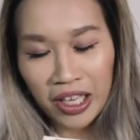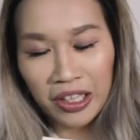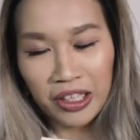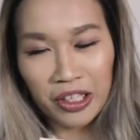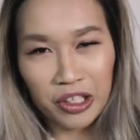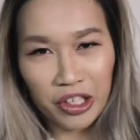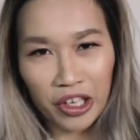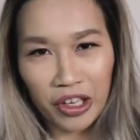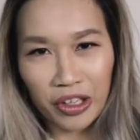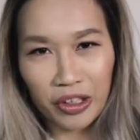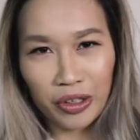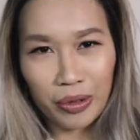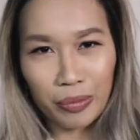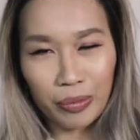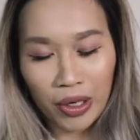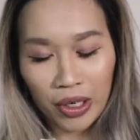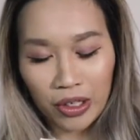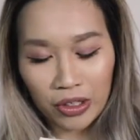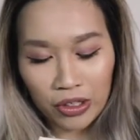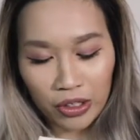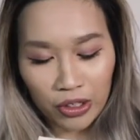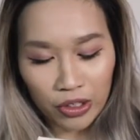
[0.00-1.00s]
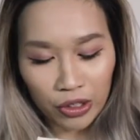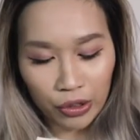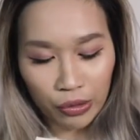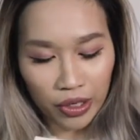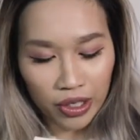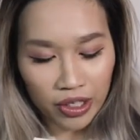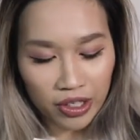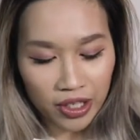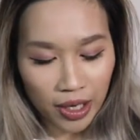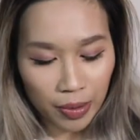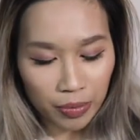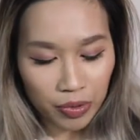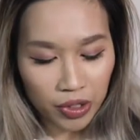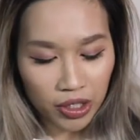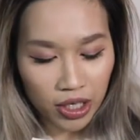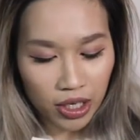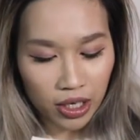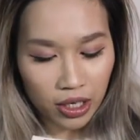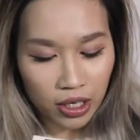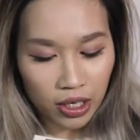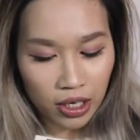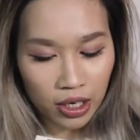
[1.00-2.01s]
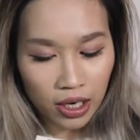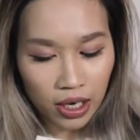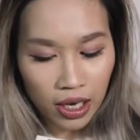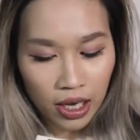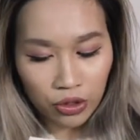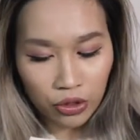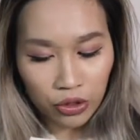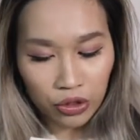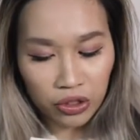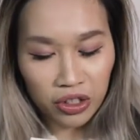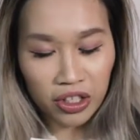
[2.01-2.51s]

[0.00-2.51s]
The chocolate bars are no exception. There's